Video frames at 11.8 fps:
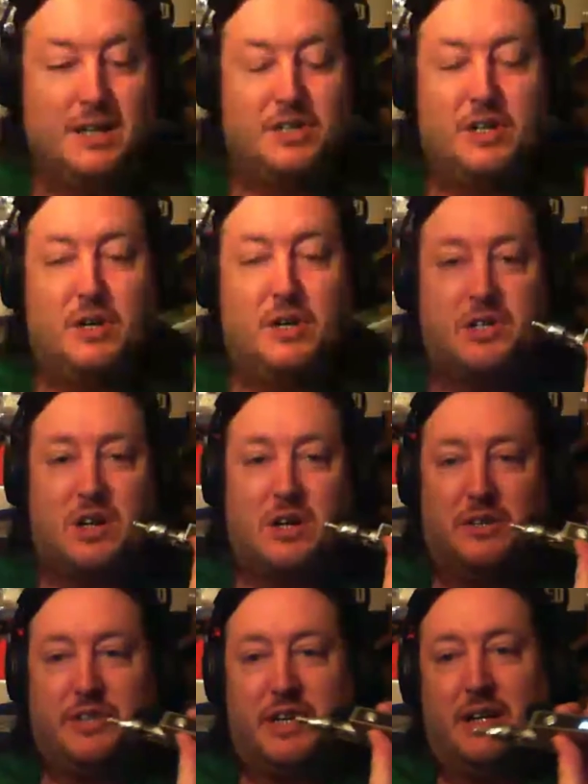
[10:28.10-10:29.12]
So it's
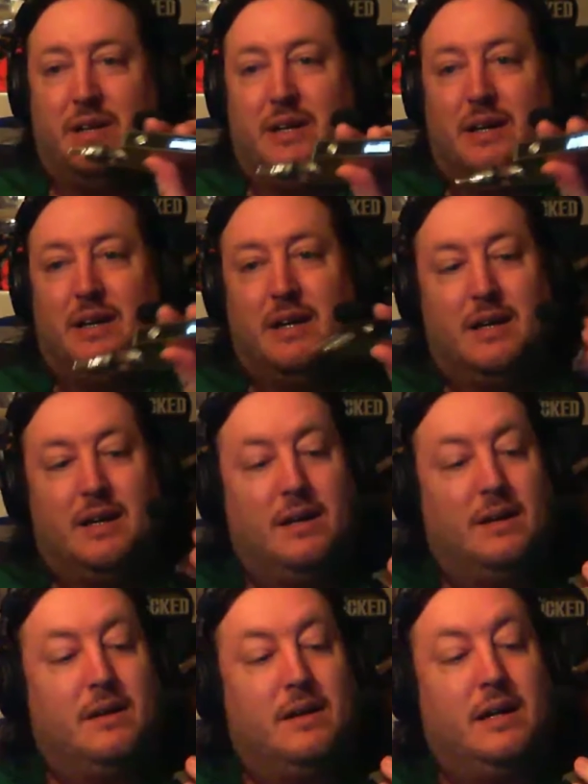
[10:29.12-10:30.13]
all
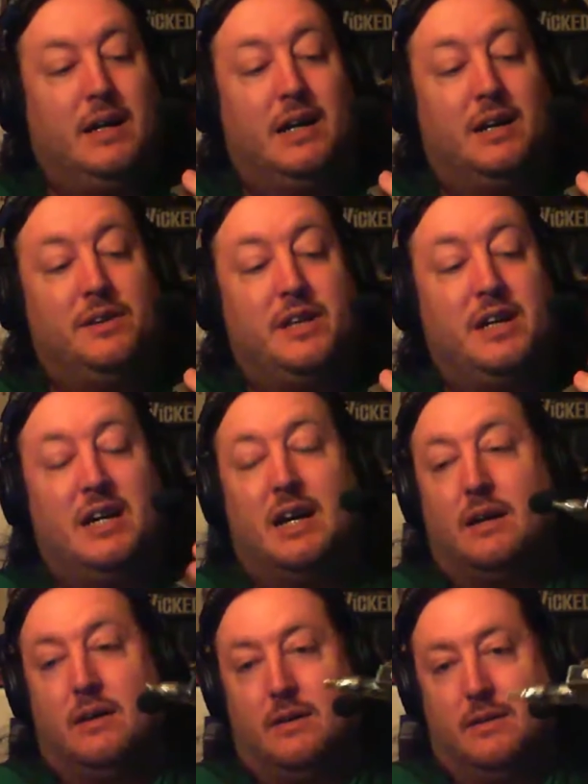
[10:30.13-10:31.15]
done in the
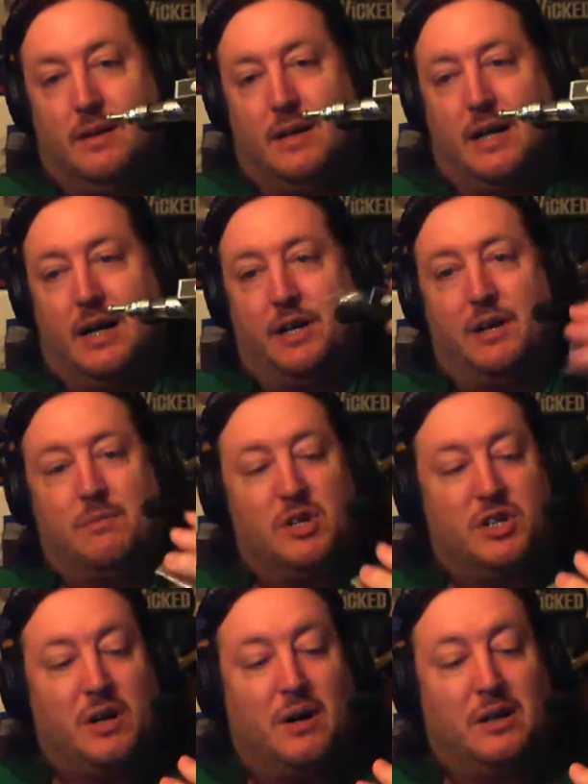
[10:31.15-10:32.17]
uh,
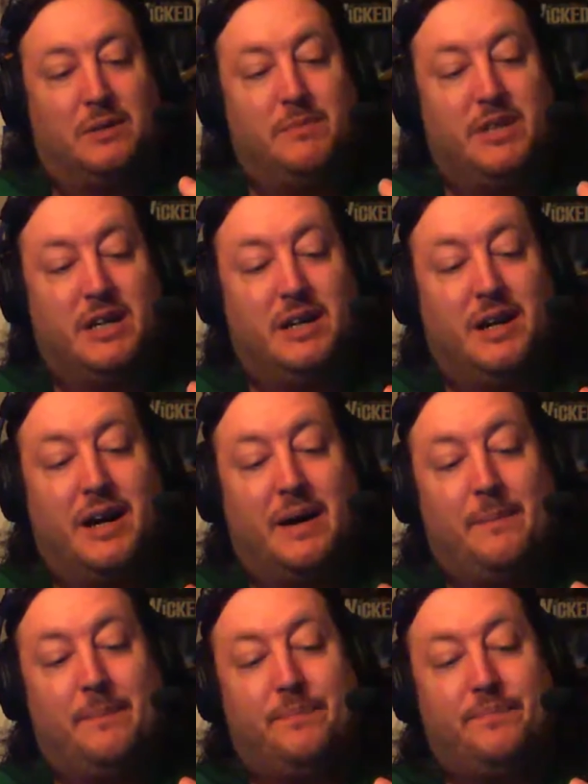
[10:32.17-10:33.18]
numbers column. The
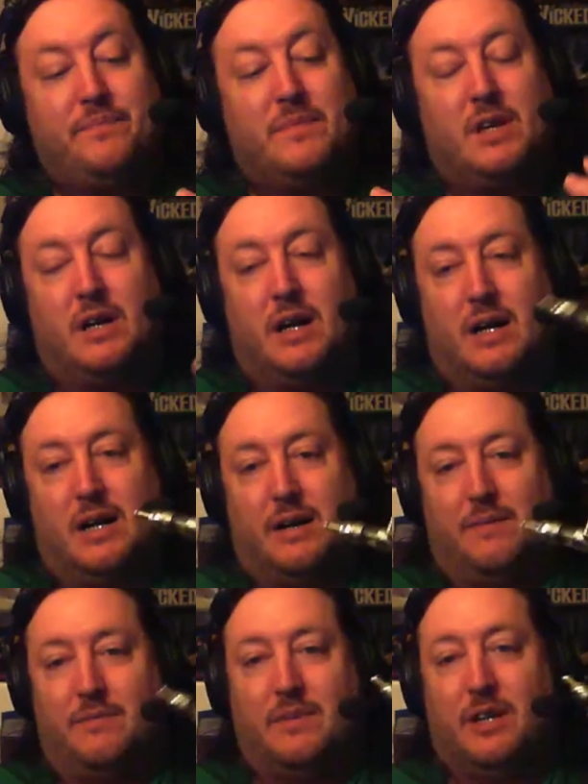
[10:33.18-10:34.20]
um,
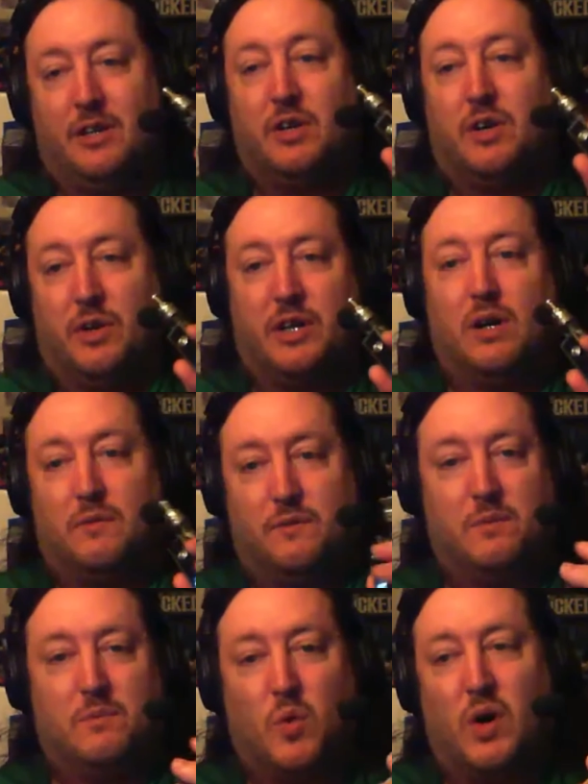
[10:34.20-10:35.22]
um, you can only go
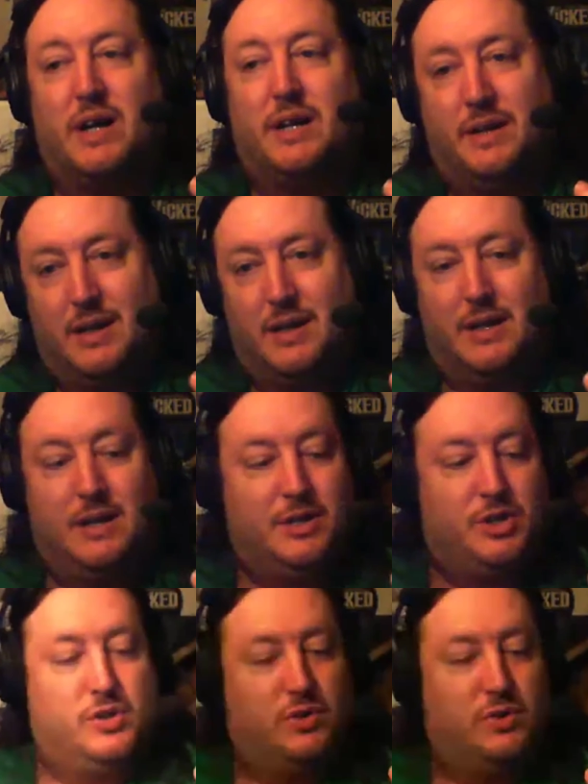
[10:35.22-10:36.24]
from 1
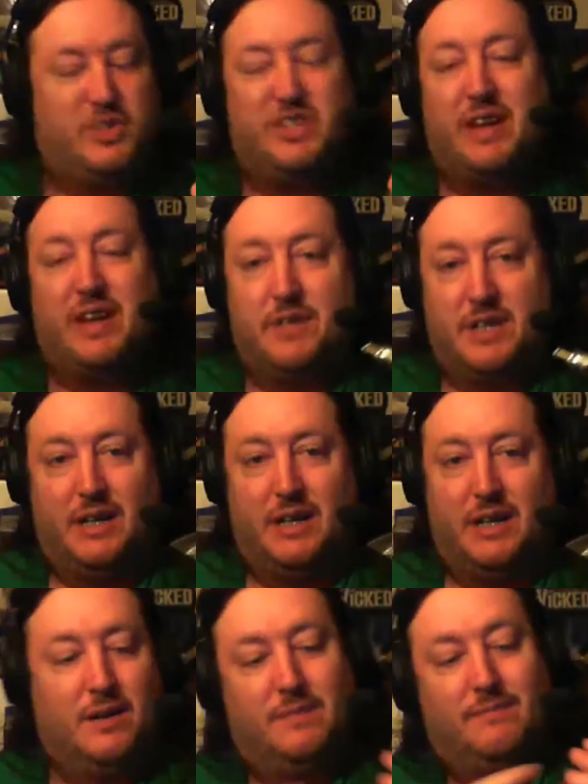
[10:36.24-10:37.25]
to 70,
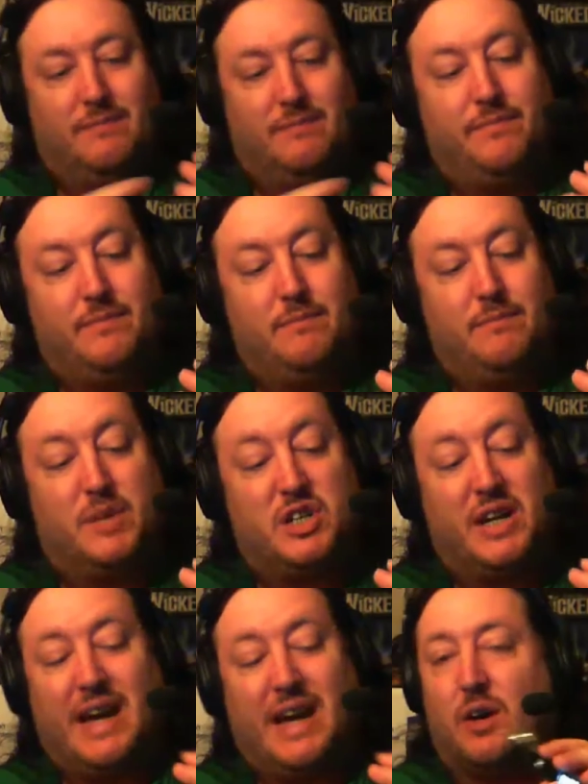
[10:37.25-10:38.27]
but
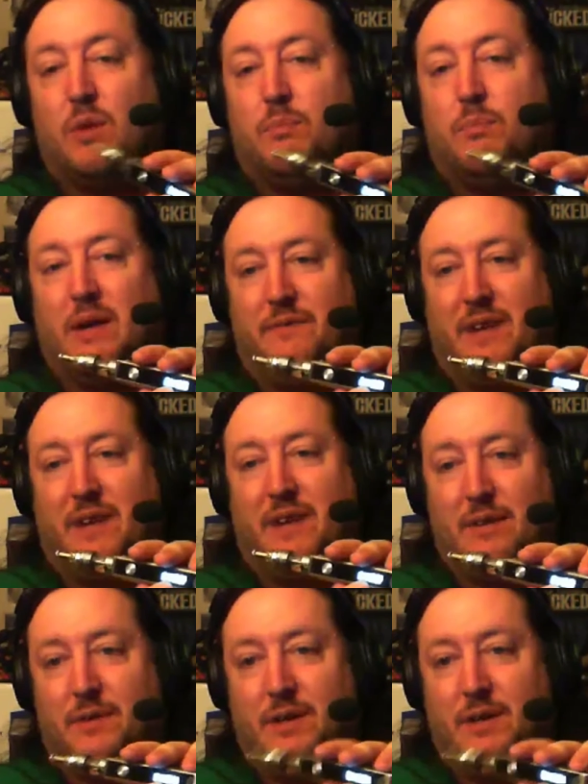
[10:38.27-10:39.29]
you can't go
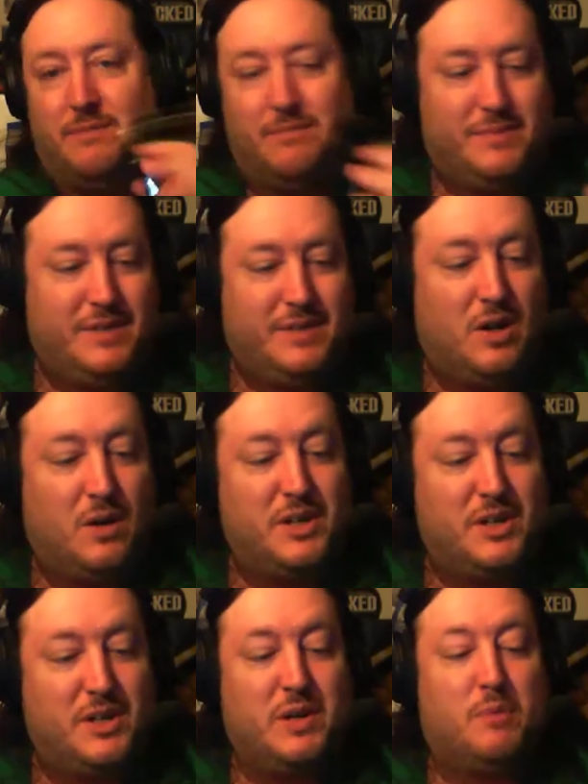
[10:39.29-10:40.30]
0.5. It'll
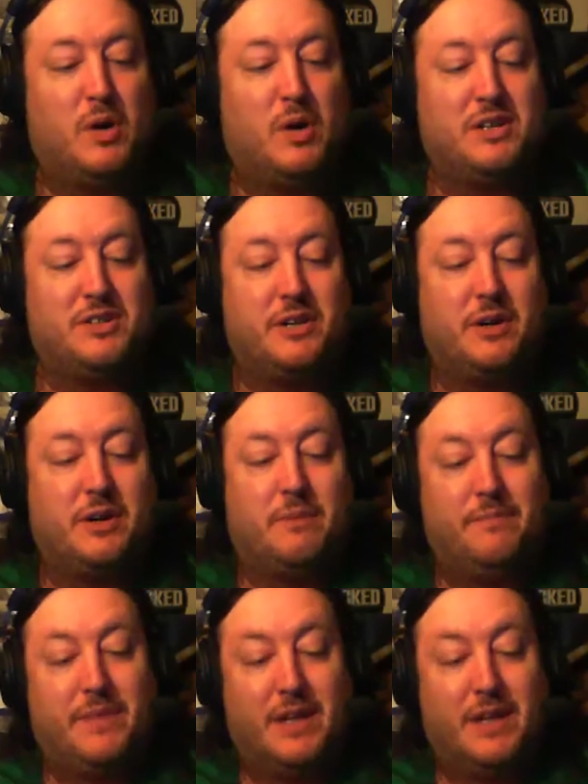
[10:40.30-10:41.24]
always read 0.0.